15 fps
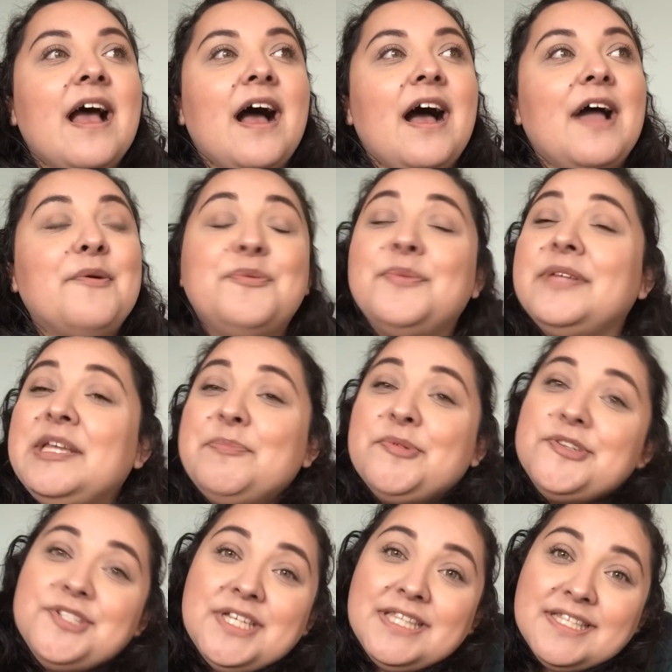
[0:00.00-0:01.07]
I would really
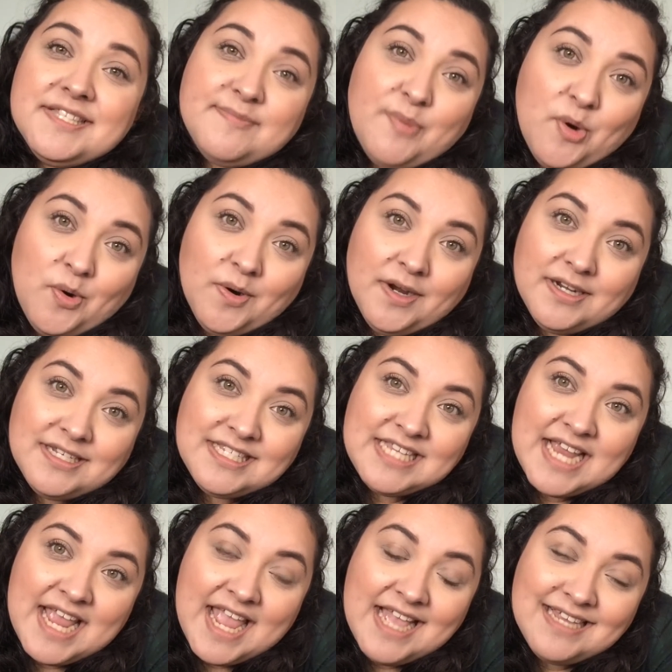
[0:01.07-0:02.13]
appreciate the
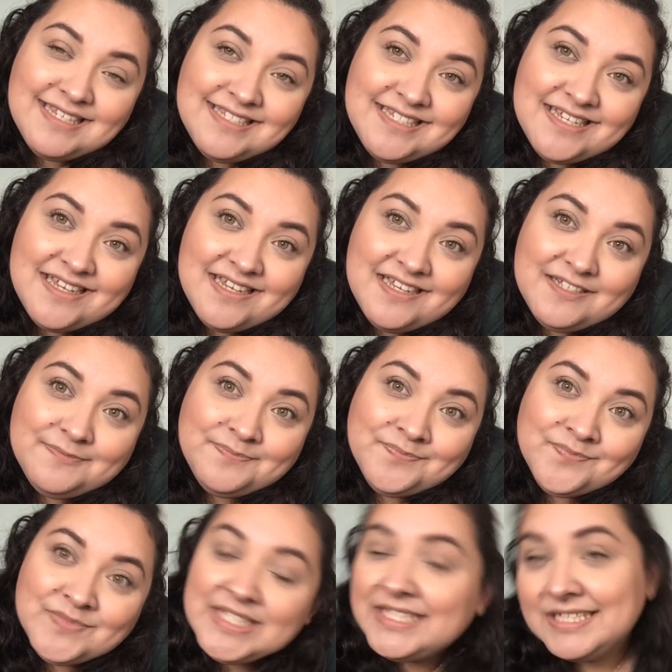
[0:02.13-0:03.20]
support, and
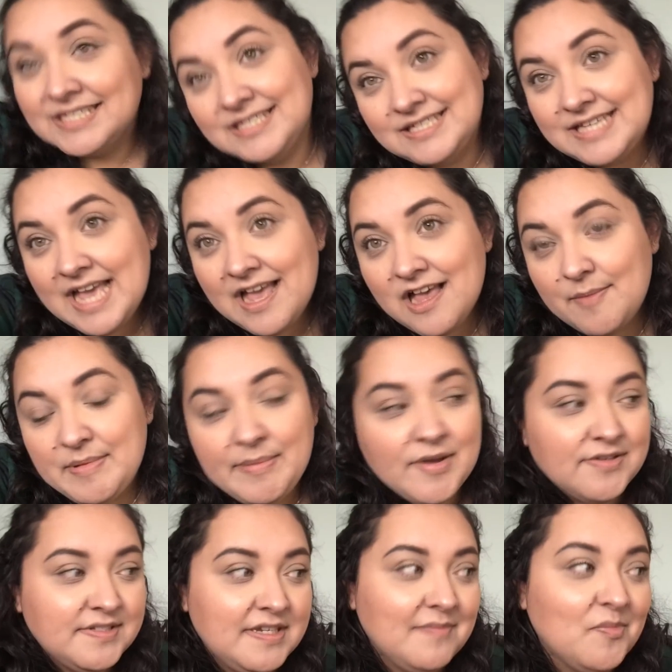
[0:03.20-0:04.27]
I'll be
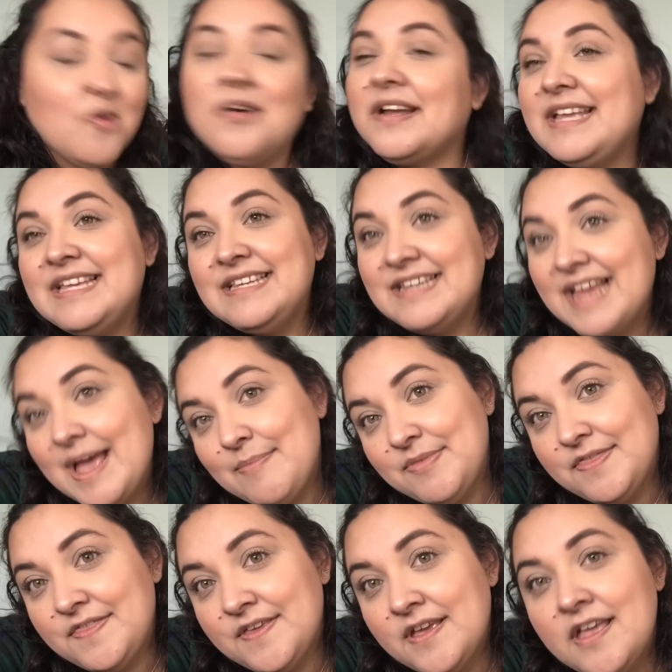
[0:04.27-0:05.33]
posting more
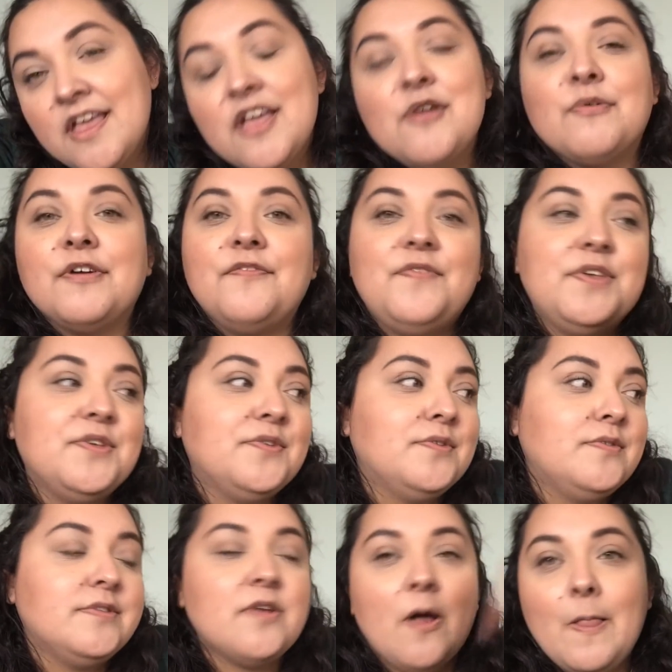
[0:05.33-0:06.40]
in-depth
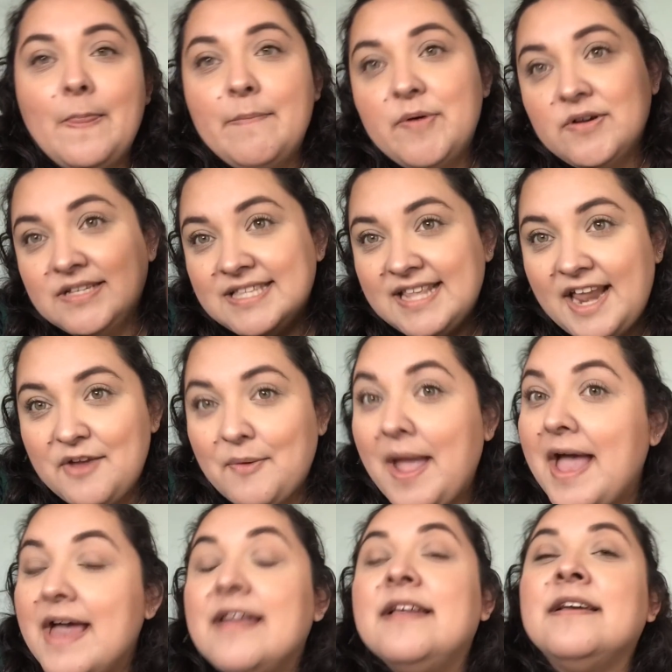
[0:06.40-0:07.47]
reviews on the books that I
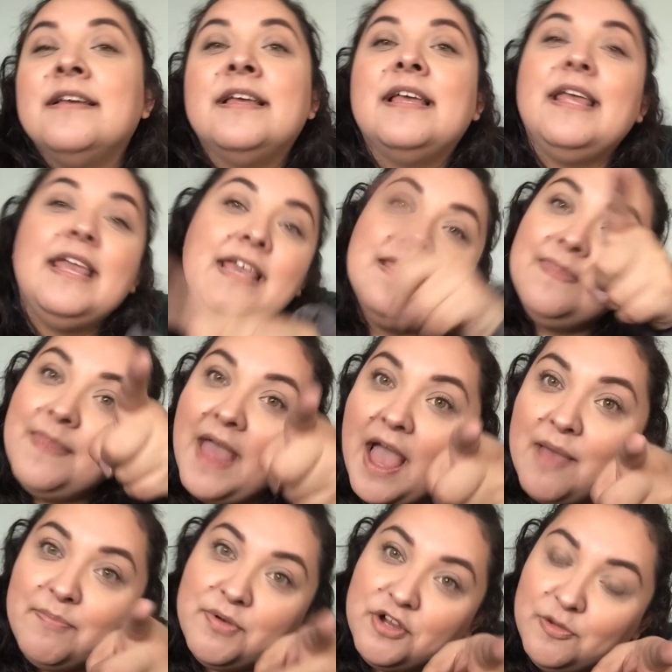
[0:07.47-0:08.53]
read in
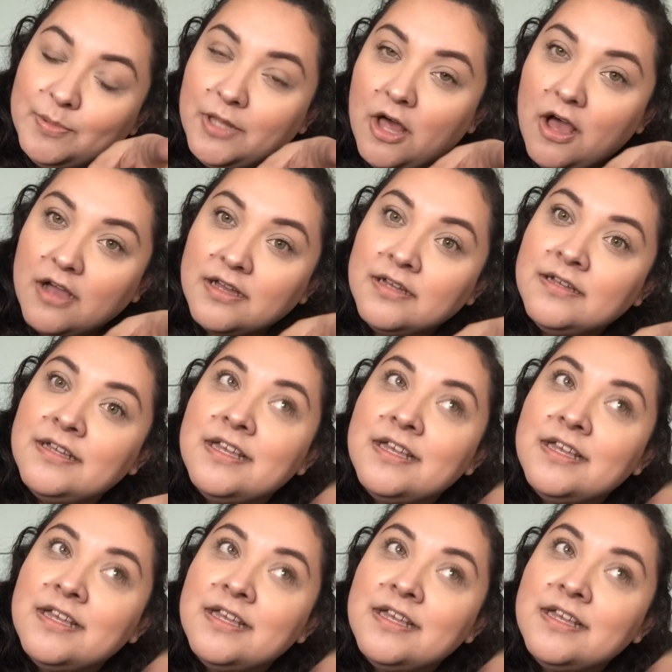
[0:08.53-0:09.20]
that book blog.